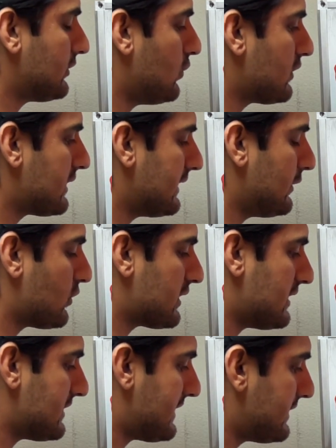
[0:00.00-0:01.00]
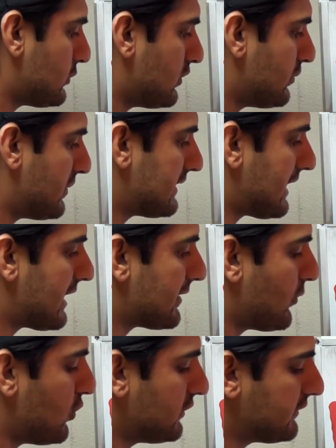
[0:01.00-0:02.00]
Okay, location I told, but
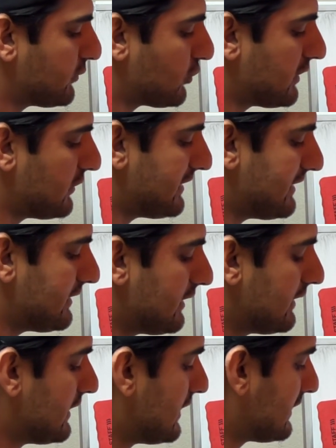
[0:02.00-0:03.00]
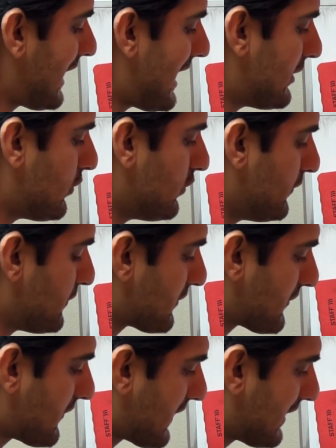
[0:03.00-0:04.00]
hormones producing
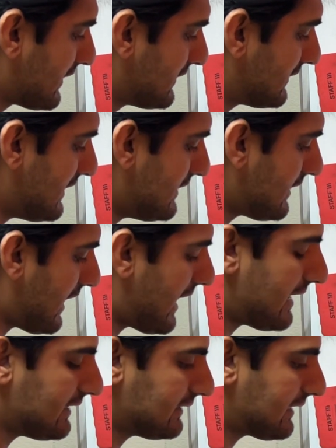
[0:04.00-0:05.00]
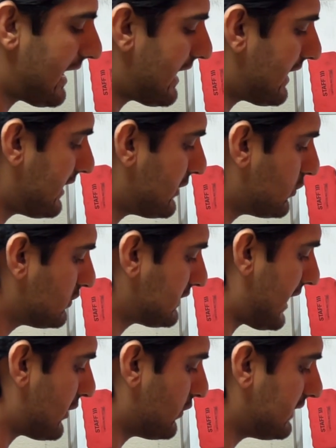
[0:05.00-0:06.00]
thyroxine and
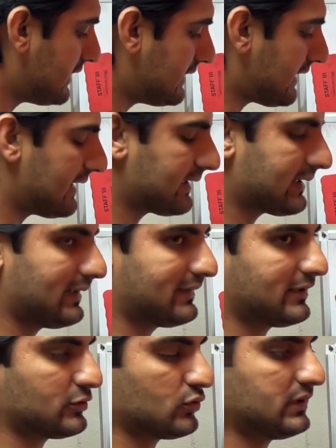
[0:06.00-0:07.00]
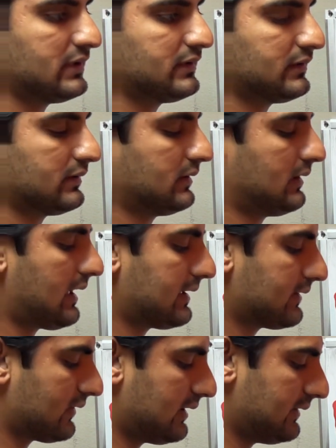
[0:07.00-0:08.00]
thyronine and calcitonin I
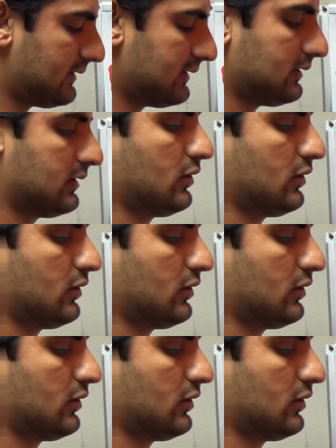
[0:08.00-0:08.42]
releasing.